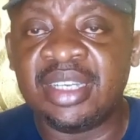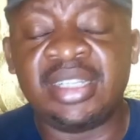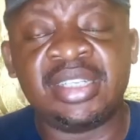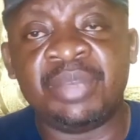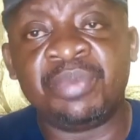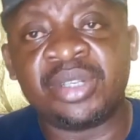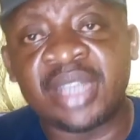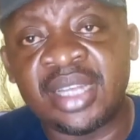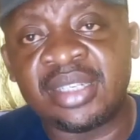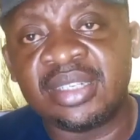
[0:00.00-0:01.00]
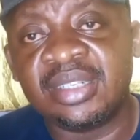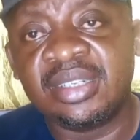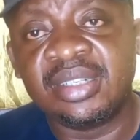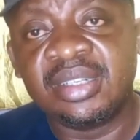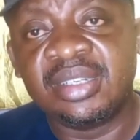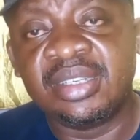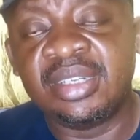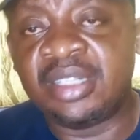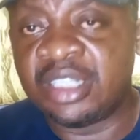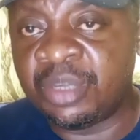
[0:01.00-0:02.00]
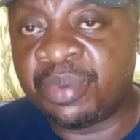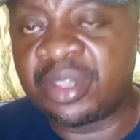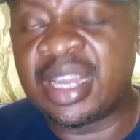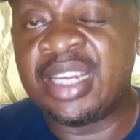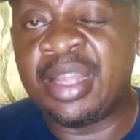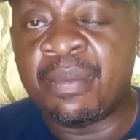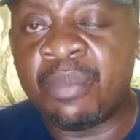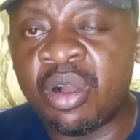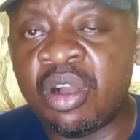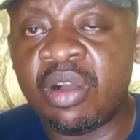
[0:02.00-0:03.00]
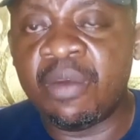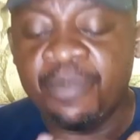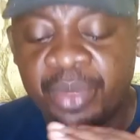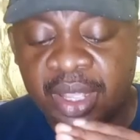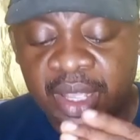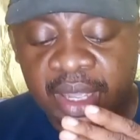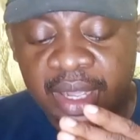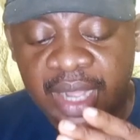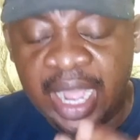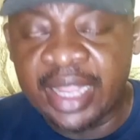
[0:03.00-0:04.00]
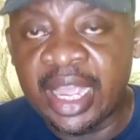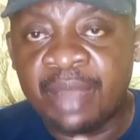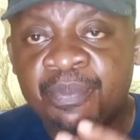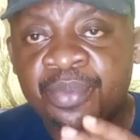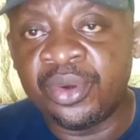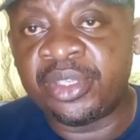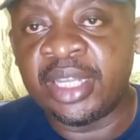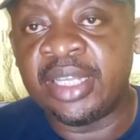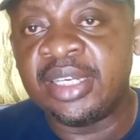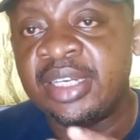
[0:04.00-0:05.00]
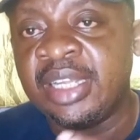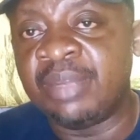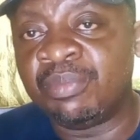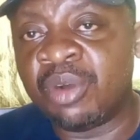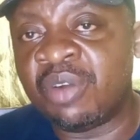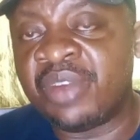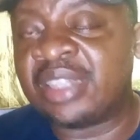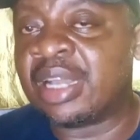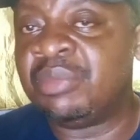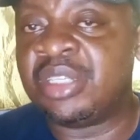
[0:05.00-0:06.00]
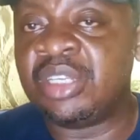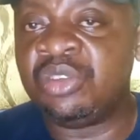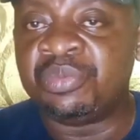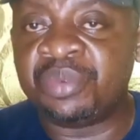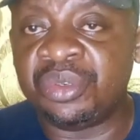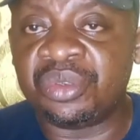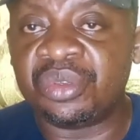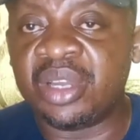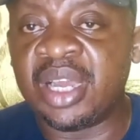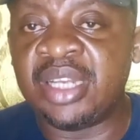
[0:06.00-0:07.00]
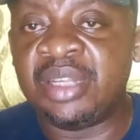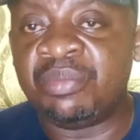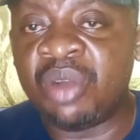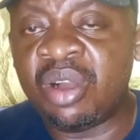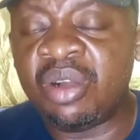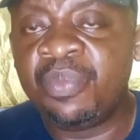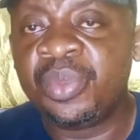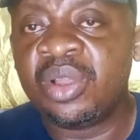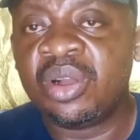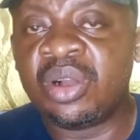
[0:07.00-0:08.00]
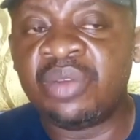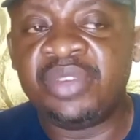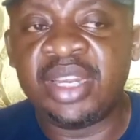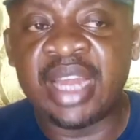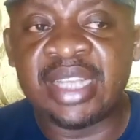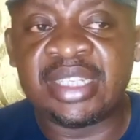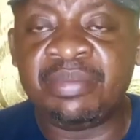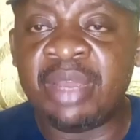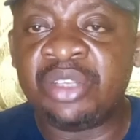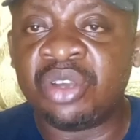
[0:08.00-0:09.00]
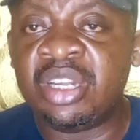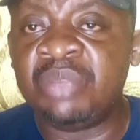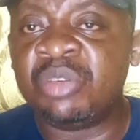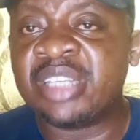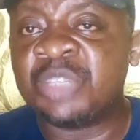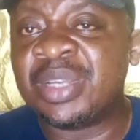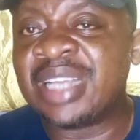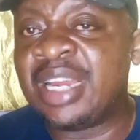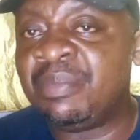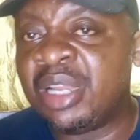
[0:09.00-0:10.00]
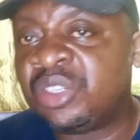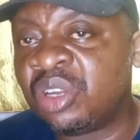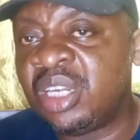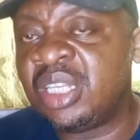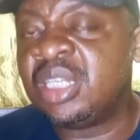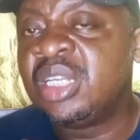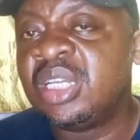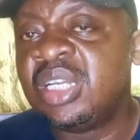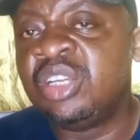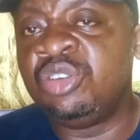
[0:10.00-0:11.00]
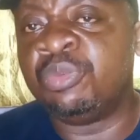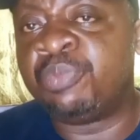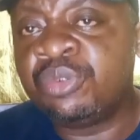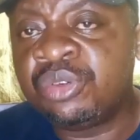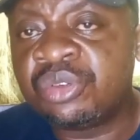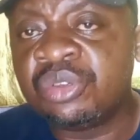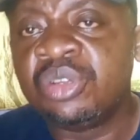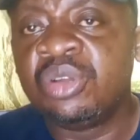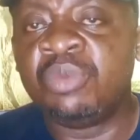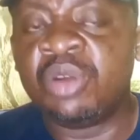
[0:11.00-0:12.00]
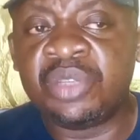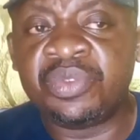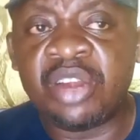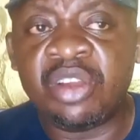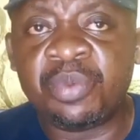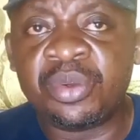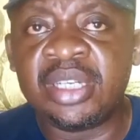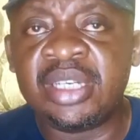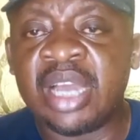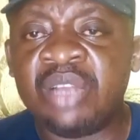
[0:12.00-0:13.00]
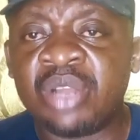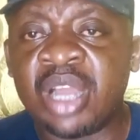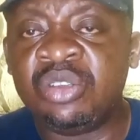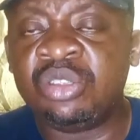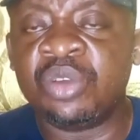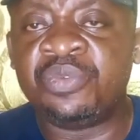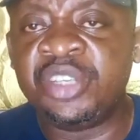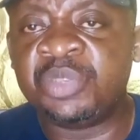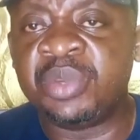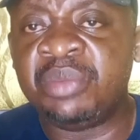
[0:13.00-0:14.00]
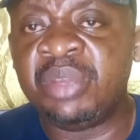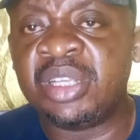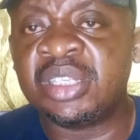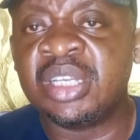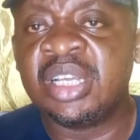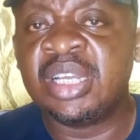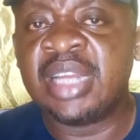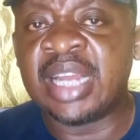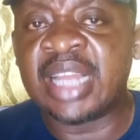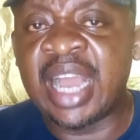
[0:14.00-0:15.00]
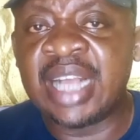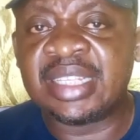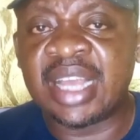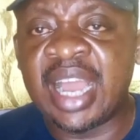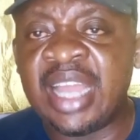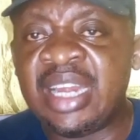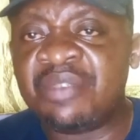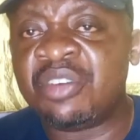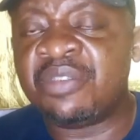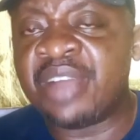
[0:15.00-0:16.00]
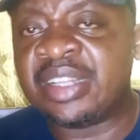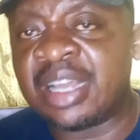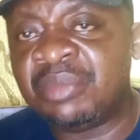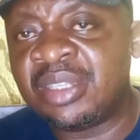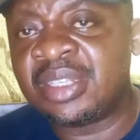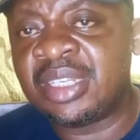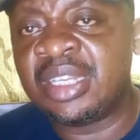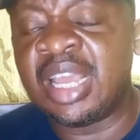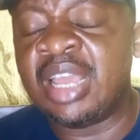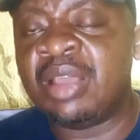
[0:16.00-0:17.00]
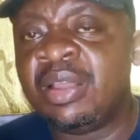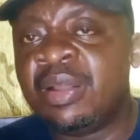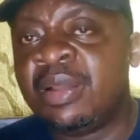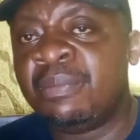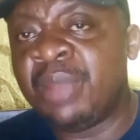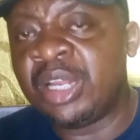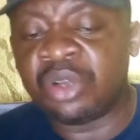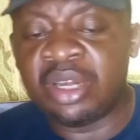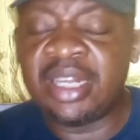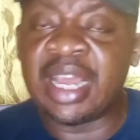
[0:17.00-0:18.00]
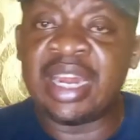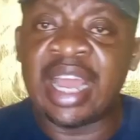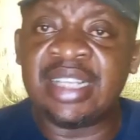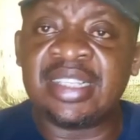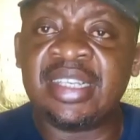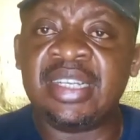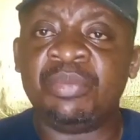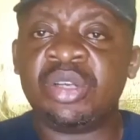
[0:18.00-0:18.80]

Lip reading: It is important. The more higher protein, the more vitamin C you put, and the more of the lysine, mentholin, most especially mentholin, you put. But if you are not putting that, you can use your fish premix that has high level of vitamin C, mentholin and lysine.